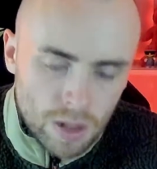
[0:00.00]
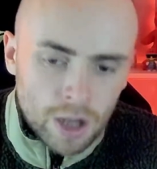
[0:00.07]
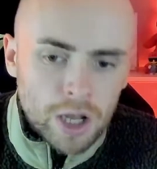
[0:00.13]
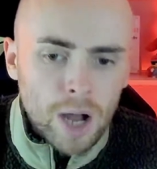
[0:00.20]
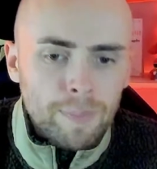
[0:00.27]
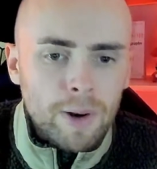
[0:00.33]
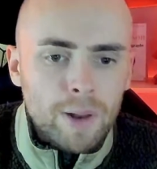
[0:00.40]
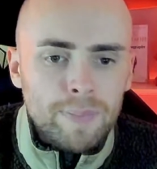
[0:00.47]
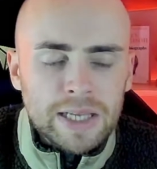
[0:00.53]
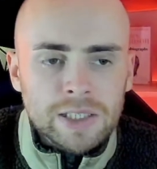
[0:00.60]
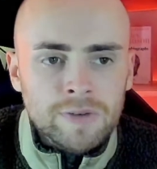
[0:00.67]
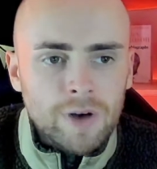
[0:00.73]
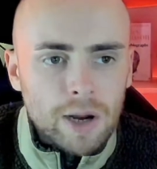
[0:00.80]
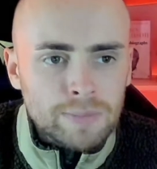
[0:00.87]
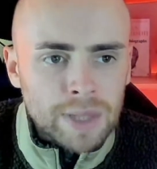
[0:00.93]
A couple of bits
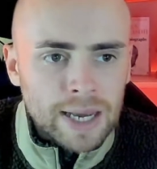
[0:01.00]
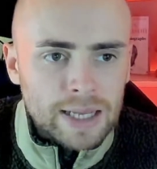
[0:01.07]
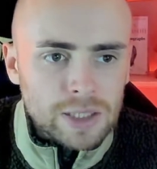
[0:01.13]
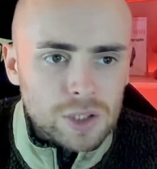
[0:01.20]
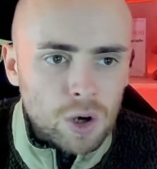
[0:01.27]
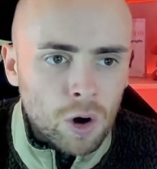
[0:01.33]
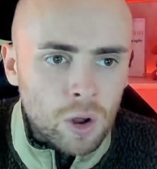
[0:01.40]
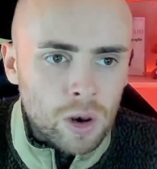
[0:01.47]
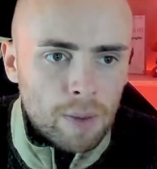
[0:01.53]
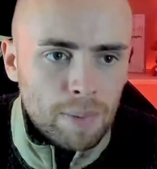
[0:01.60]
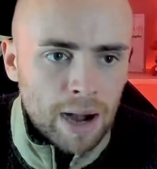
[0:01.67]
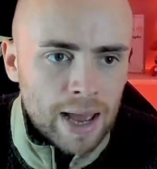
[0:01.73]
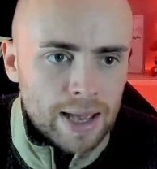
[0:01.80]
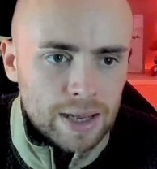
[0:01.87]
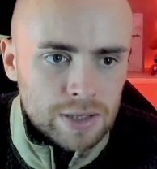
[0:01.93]
of updates on
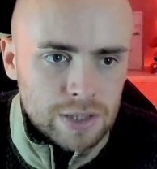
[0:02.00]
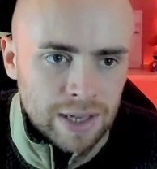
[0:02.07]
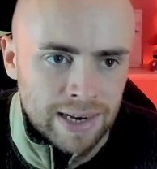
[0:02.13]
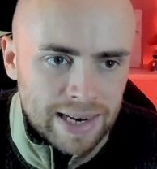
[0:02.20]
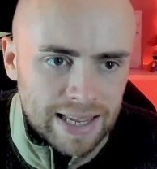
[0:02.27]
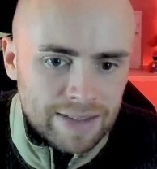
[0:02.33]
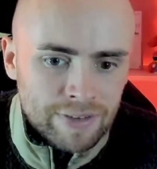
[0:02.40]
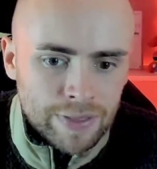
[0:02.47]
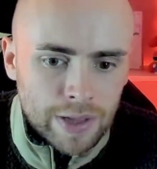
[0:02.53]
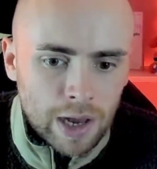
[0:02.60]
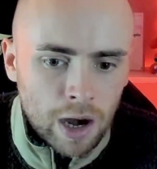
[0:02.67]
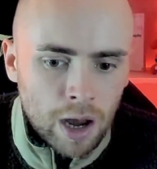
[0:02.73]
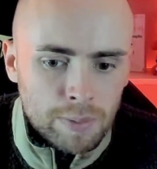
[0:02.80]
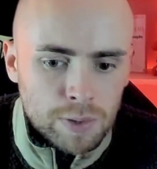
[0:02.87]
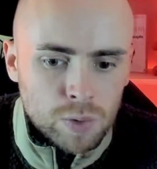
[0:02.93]
players leaving the
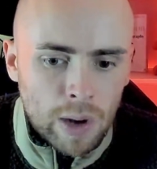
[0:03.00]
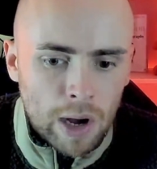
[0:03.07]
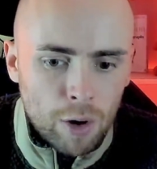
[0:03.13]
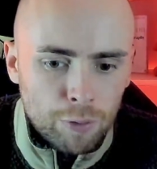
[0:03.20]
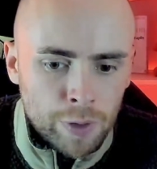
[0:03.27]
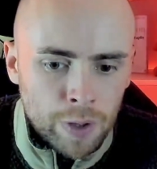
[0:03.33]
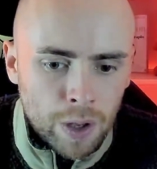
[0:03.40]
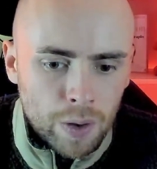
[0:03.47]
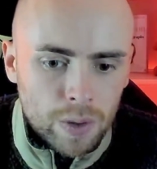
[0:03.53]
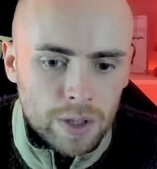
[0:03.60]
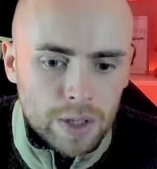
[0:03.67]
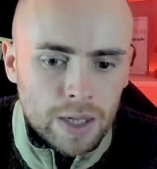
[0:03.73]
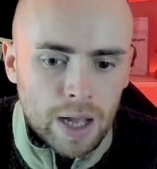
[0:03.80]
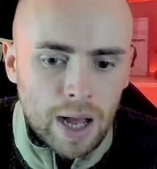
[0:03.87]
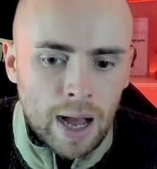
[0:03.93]
club as well for you.
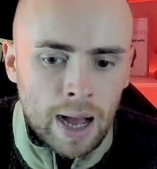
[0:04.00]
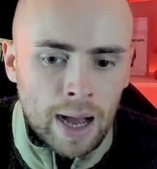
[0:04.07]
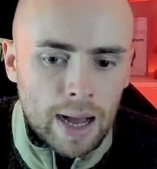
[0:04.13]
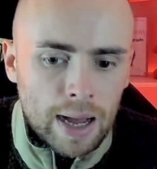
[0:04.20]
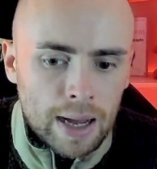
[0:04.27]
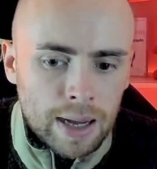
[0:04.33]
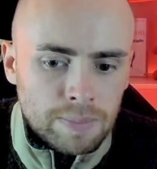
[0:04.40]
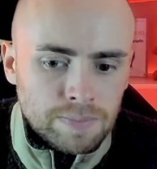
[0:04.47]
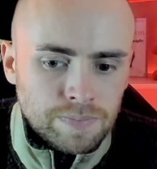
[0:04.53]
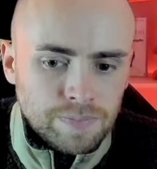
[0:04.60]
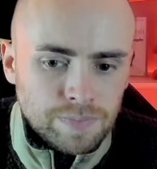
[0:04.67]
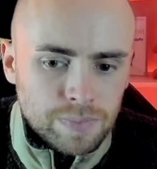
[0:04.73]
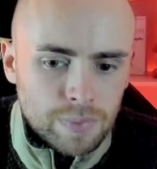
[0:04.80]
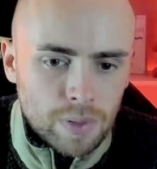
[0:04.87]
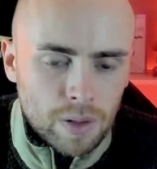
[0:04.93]

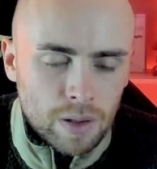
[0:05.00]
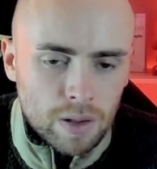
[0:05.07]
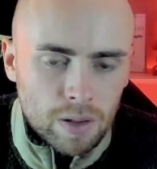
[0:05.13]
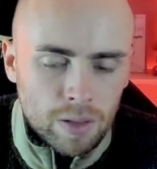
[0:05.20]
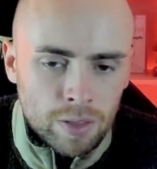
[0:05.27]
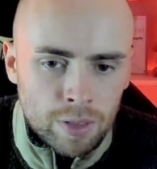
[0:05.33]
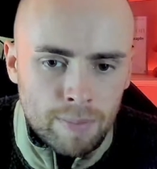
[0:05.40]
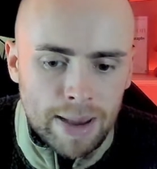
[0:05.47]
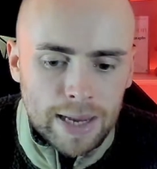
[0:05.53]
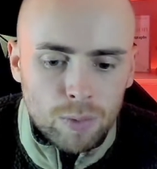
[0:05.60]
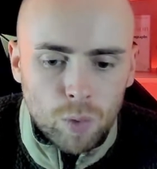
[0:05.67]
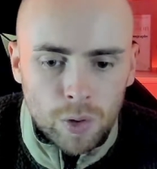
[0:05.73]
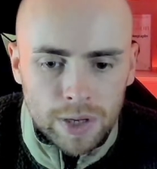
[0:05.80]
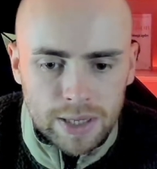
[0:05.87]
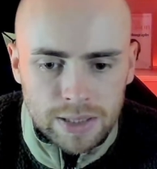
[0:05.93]
The main
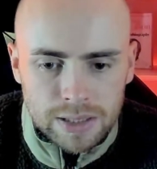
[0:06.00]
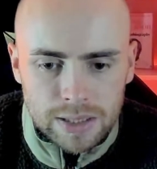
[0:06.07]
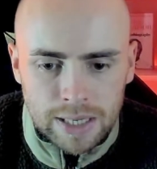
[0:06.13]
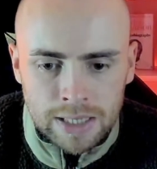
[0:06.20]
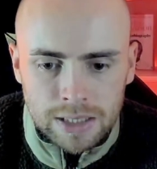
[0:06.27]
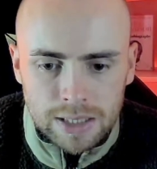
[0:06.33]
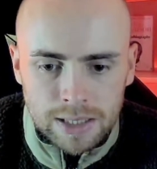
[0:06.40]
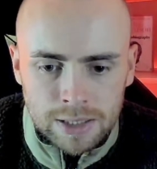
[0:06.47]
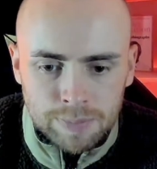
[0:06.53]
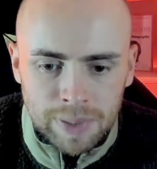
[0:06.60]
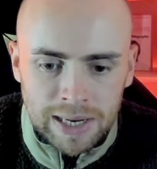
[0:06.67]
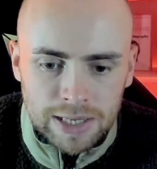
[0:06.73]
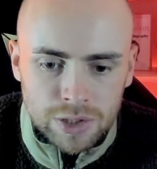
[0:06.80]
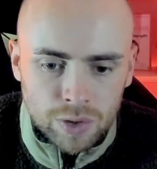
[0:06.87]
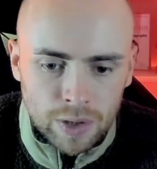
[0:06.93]
one is
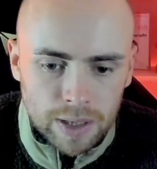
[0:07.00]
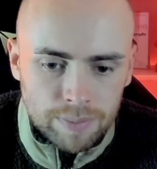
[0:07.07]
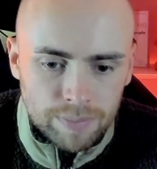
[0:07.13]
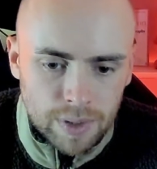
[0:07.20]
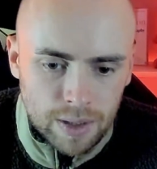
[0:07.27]
Pellistri.